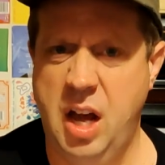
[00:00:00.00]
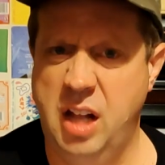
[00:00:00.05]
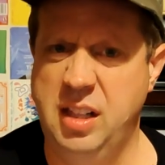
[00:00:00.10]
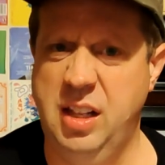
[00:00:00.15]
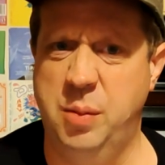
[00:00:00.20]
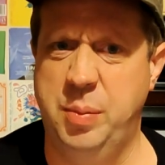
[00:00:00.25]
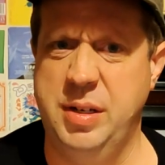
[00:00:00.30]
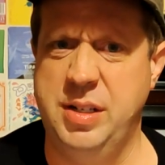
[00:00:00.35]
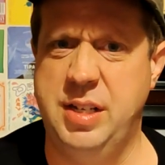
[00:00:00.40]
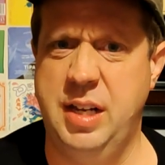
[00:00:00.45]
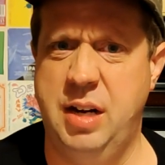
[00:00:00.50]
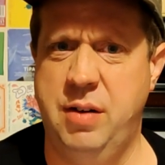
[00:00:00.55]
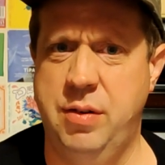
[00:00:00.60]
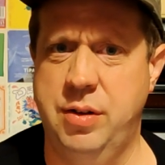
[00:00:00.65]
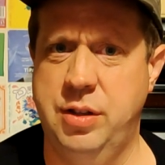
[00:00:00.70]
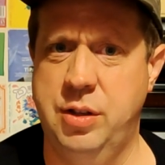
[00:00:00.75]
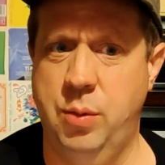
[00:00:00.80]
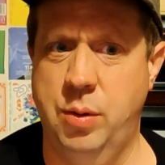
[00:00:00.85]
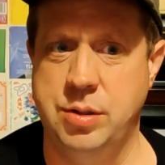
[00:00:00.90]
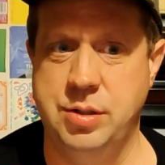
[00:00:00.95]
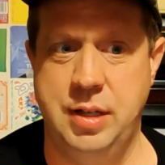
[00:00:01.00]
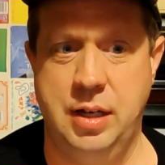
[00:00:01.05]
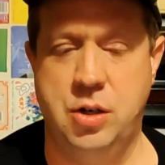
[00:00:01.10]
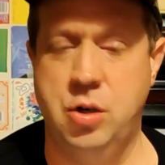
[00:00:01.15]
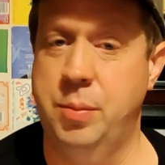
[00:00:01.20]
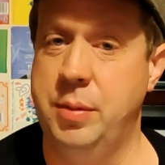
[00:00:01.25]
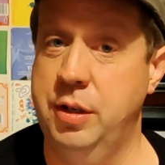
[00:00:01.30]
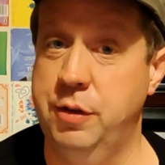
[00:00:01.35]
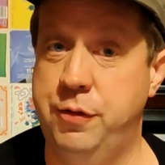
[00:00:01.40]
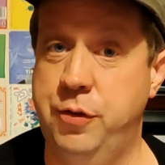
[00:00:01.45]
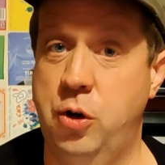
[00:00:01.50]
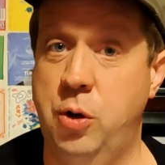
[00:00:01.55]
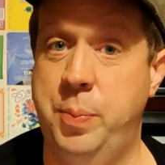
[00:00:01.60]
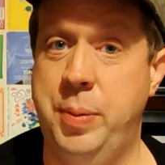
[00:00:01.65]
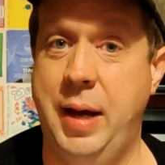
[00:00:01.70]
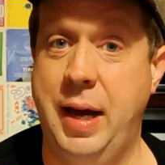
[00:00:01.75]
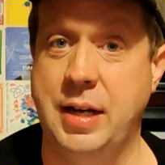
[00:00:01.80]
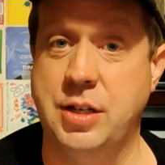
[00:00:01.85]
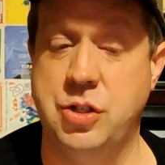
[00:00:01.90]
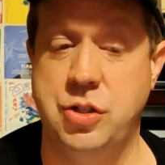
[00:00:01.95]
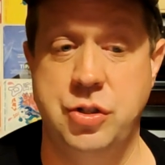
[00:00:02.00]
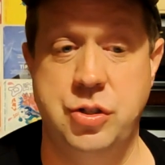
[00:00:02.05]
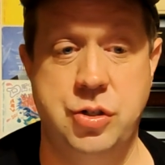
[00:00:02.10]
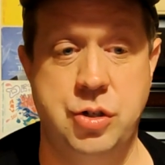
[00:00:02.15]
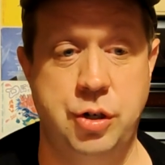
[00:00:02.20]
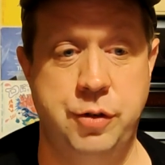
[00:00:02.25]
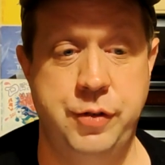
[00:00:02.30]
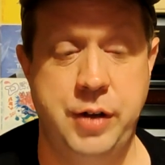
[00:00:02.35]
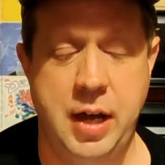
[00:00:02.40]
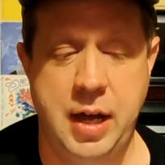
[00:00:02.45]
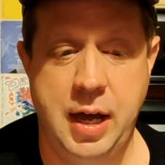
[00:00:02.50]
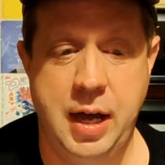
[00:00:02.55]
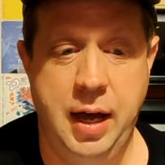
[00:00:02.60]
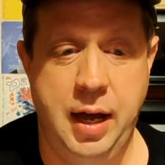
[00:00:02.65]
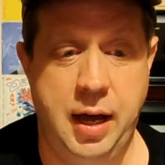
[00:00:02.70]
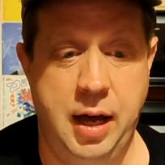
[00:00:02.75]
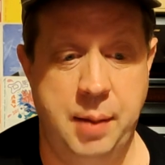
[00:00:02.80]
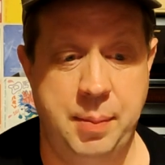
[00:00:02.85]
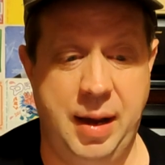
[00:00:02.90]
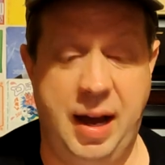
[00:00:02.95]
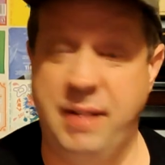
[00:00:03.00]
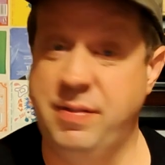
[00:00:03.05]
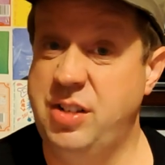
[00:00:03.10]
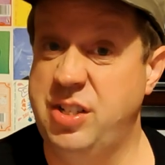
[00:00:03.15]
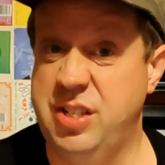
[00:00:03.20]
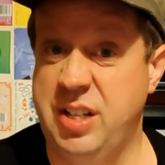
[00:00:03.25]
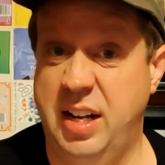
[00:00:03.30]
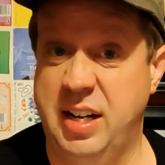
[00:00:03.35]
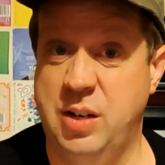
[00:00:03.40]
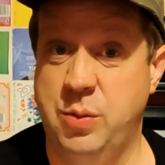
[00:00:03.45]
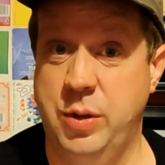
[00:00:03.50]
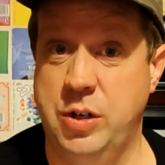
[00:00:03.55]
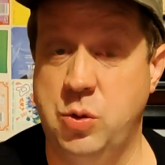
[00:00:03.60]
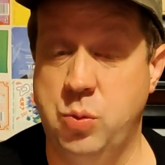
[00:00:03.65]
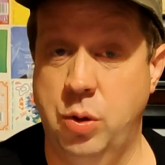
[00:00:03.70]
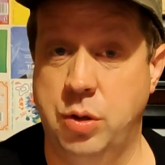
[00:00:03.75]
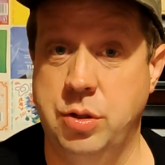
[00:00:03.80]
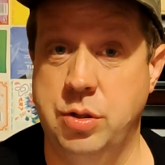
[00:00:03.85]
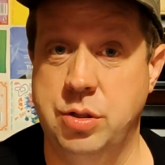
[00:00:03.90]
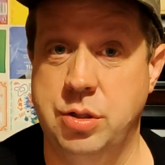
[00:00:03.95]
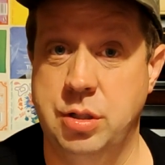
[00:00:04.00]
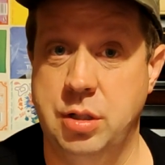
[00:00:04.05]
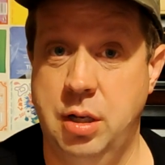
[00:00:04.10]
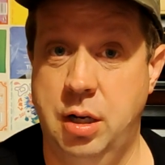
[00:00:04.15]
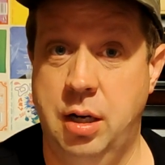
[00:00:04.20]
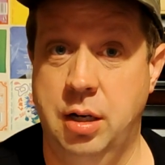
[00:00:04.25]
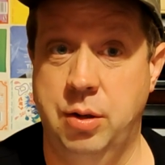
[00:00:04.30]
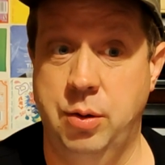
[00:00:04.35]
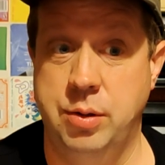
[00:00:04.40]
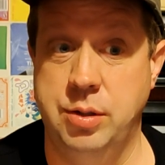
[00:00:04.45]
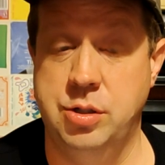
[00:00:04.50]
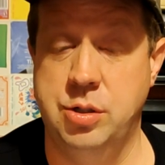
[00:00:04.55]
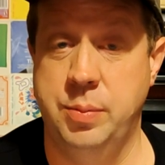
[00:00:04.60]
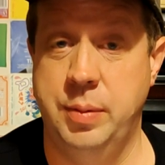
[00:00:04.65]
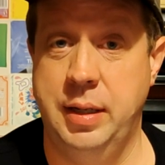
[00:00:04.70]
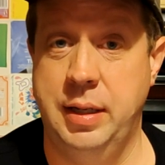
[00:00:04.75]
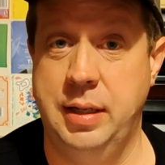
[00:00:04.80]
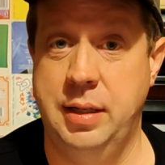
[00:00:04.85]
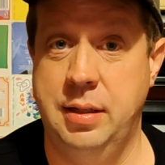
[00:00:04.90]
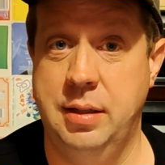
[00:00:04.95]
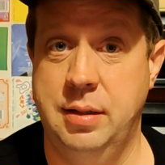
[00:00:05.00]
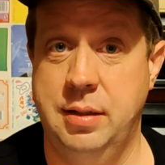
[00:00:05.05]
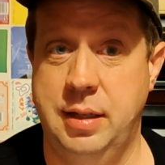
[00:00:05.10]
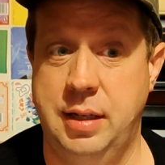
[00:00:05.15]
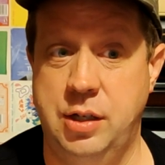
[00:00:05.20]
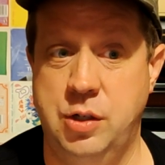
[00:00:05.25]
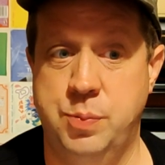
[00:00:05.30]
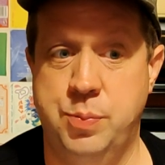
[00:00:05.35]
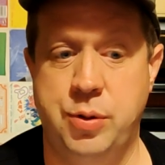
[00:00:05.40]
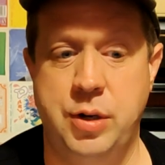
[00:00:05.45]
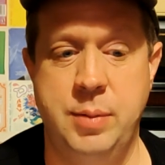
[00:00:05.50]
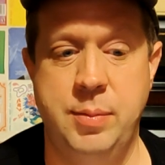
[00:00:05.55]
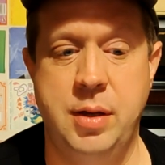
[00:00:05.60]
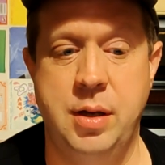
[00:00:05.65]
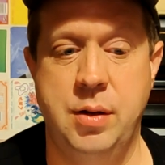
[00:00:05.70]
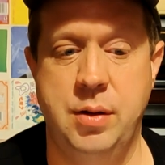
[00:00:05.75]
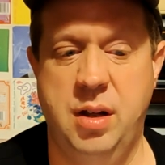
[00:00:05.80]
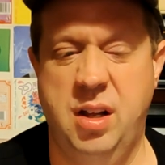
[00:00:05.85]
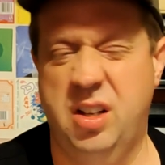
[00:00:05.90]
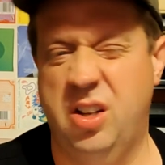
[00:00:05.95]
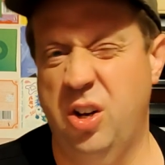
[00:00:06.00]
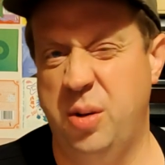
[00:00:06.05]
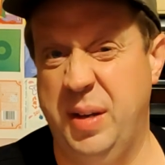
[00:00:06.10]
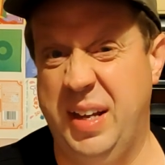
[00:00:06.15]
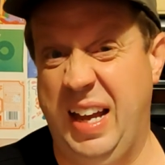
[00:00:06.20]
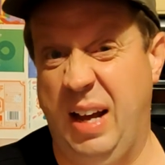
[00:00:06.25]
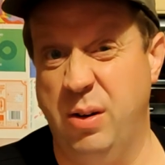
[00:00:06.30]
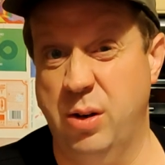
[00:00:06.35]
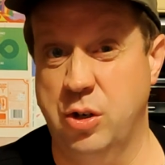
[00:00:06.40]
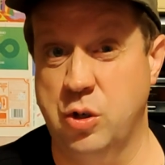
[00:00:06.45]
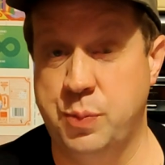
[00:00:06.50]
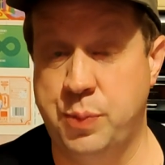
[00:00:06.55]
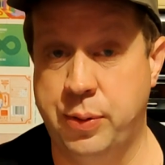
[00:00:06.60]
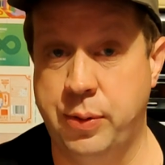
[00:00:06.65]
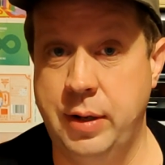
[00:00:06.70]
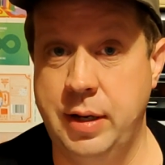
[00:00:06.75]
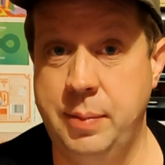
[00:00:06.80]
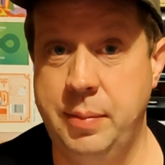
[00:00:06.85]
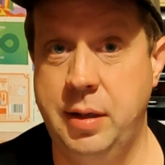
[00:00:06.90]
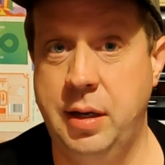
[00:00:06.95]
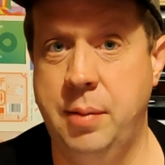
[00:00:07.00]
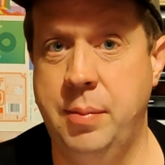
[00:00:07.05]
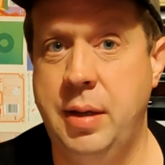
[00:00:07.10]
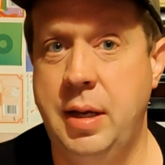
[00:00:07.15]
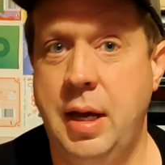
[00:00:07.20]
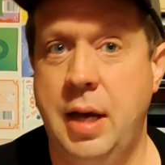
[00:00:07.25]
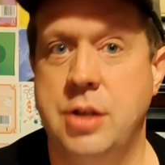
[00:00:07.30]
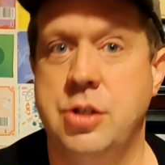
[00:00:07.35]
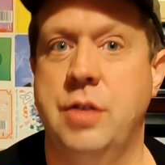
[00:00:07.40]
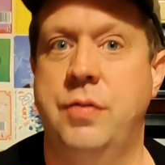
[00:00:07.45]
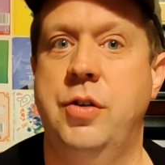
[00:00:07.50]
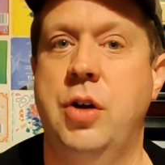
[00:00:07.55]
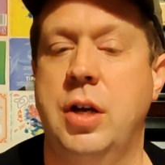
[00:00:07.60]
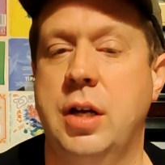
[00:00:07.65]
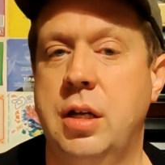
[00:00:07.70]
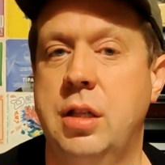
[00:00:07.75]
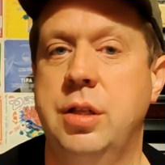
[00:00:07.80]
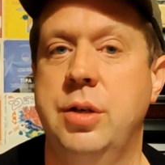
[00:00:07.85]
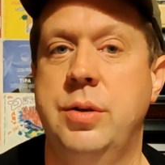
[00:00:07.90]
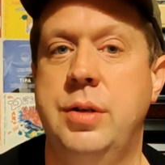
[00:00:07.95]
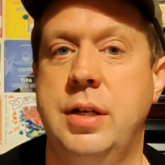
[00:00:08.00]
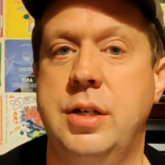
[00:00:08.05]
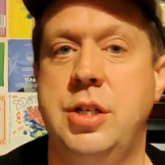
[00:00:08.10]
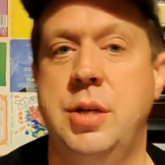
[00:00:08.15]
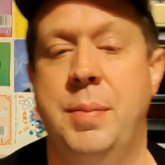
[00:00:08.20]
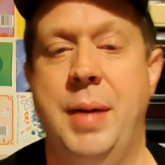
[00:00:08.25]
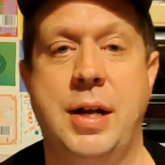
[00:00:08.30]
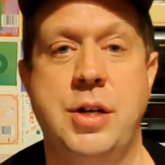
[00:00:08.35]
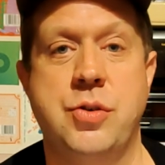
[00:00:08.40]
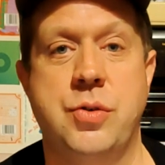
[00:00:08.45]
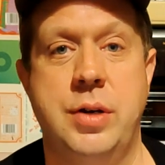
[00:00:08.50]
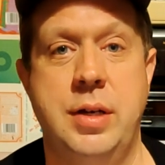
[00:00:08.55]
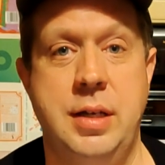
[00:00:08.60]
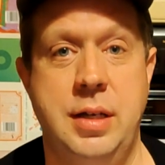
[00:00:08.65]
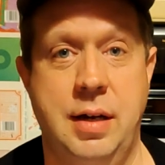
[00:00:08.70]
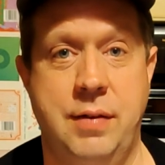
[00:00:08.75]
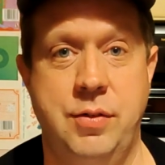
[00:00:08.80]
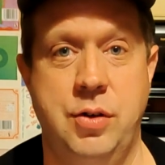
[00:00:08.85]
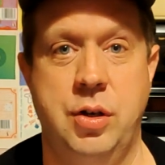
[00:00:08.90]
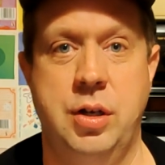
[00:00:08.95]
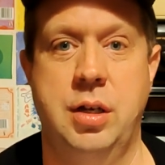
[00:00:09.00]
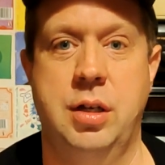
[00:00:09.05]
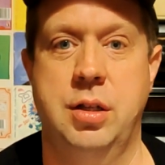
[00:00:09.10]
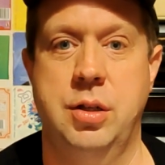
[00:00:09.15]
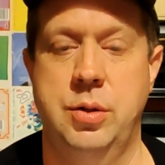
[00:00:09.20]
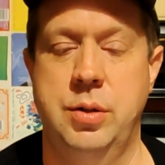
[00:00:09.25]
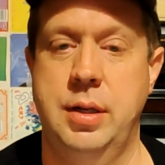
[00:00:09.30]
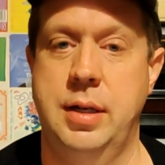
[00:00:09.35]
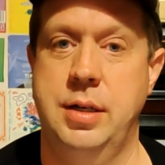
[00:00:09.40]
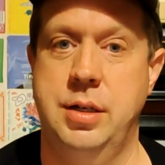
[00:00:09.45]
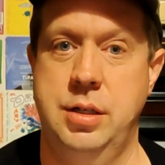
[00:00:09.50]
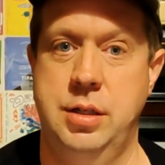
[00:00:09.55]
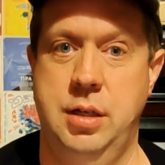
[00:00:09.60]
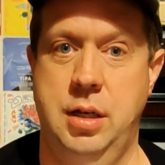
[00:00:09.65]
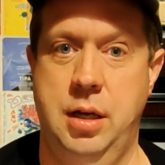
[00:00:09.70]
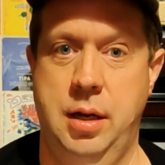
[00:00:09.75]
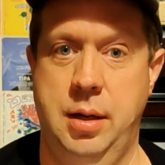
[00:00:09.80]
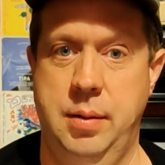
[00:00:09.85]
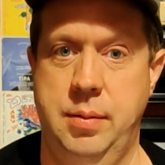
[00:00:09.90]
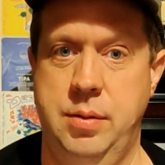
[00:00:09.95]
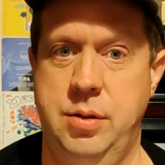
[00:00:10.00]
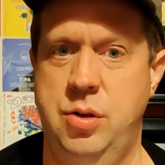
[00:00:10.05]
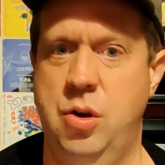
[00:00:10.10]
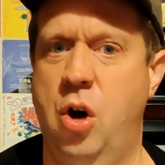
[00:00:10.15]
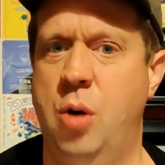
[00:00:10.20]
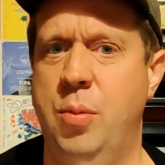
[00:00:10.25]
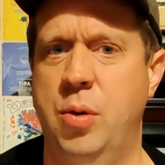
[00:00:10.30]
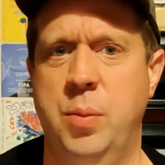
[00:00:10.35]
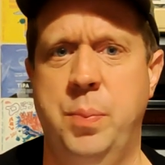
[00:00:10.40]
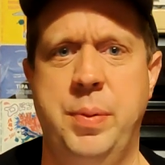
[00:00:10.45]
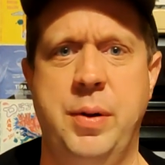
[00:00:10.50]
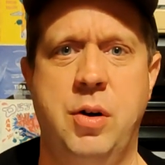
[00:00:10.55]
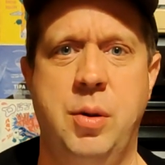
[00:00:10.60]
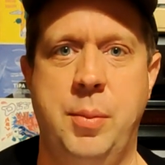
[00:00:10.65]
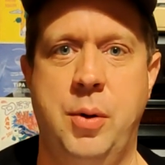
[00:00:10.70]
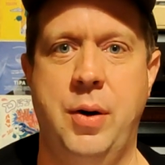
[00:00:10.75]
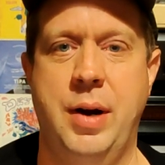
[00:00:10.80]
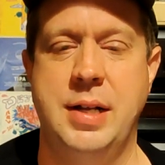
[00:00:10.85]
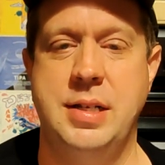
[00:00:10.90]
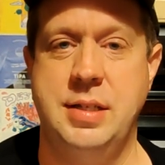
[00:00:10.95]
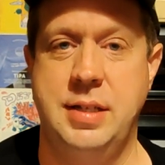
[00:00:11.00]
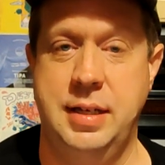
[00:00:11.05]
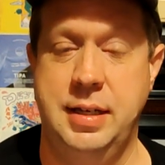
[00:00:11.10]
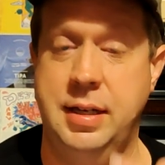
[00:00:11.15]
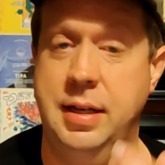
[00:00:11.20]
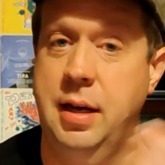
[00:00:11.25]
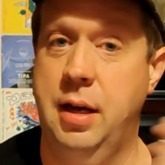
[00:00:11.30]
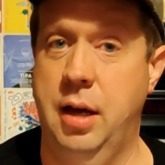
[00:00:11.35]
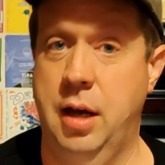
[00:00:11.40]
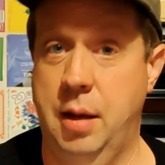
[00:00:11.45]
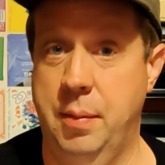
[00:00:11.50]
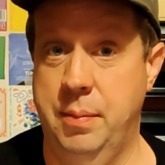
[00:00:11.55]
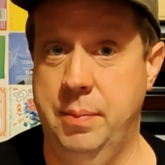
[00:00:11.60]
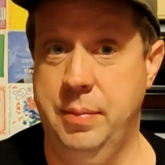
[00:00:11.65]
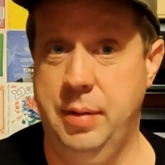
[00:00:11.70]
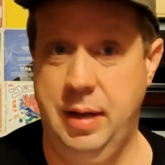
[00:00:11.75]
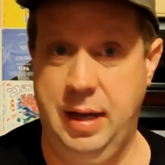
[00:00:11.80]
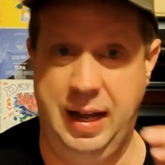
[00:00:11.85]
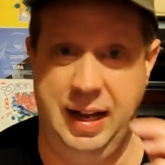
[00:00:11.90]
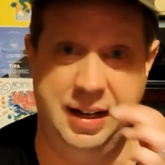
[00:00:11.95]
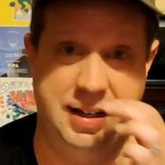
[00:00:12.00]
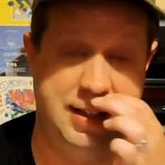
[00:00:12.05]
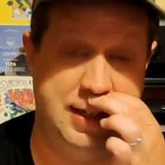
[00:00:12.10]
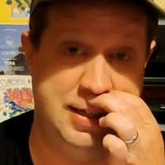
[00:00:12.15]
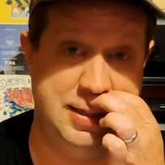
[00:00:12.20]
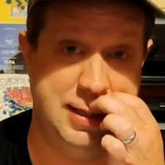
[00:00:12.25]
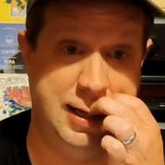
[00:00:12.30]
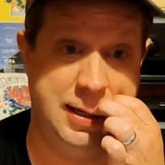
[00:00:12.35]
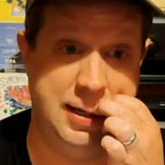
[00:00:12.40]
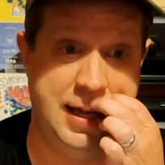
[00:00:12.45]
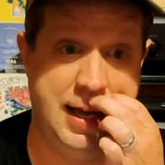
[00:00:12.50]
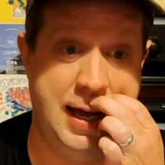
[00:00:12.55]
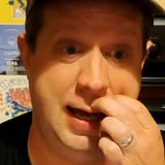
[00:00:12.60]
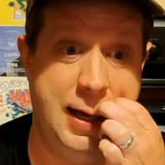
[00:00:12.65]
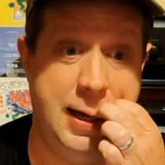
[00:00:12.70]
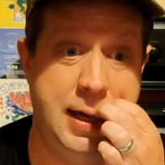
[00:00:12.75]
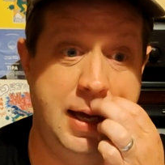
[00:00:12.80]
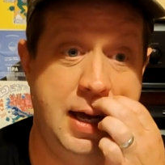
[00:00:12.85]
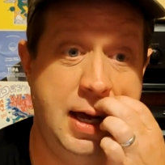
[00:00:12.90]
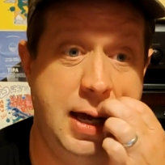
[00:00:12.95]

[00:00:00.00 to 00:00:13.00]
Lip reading: little bit dearer than the ones that come in the 4-packs and stuff. I've decided which ones are going to be these premium, are going to be counted as premium. So I've not included your Madri, I've not included your normal Birra Moretti and things like that.